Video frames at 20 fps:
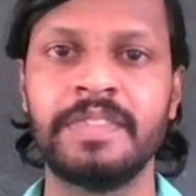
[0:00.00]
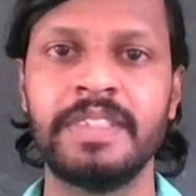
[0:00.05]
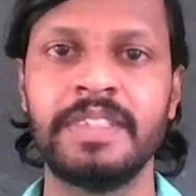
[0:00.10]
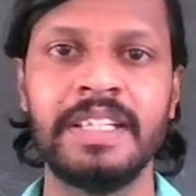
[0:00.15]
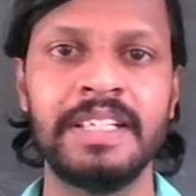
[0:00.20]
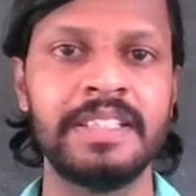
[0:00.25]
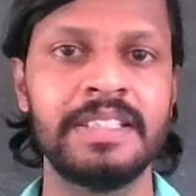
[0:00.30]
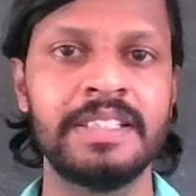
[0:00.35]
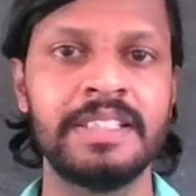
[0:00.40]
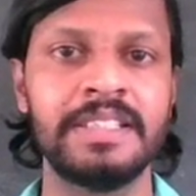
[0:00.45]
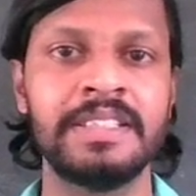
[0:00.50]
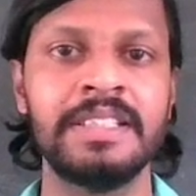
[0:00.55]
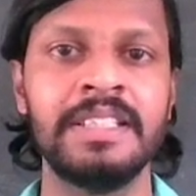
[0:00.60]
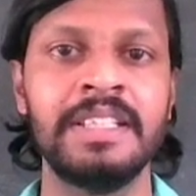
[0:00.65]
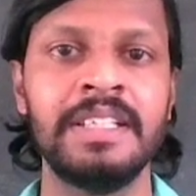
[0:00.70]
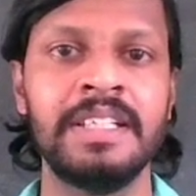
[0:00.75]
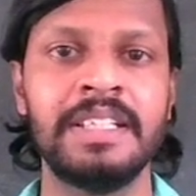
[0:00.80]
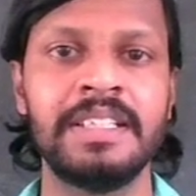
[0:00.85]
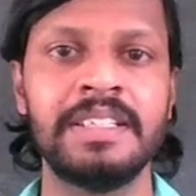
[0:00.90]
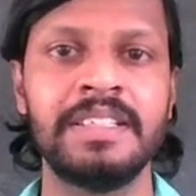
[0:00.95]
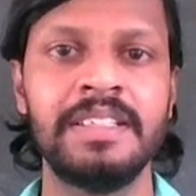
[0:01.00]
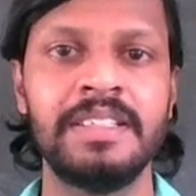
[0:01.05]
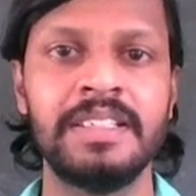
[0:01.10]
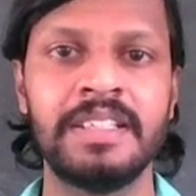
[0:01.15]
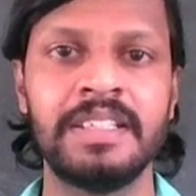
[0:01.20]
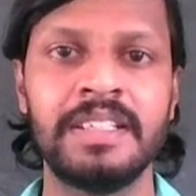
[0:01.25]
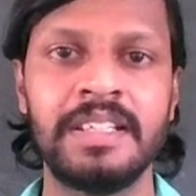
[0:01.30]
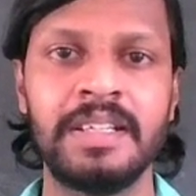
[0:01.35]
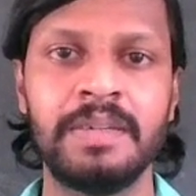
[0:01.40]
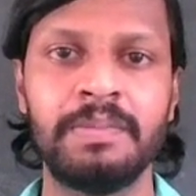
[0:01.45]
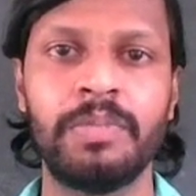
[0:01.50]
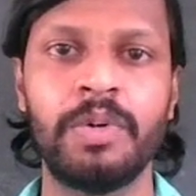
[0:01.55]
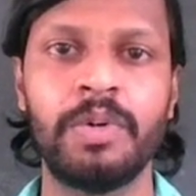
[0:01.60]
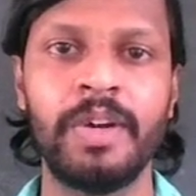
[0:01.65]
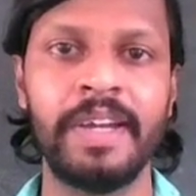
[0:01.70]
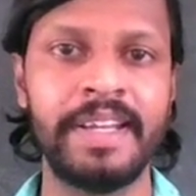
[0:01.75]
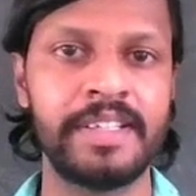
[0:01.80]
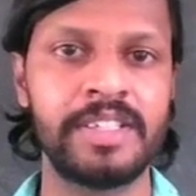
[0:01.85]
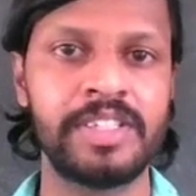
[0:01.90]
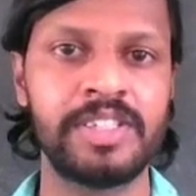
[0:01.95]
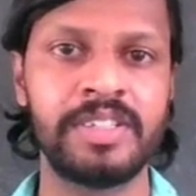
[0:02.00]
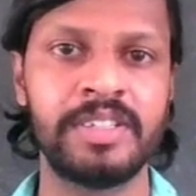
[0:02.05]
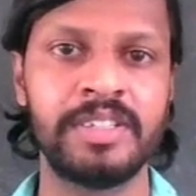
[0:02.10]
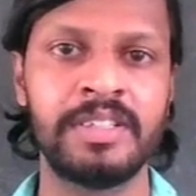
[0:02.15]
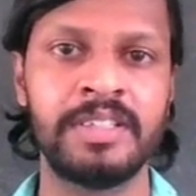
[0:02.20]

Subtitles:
and the poet,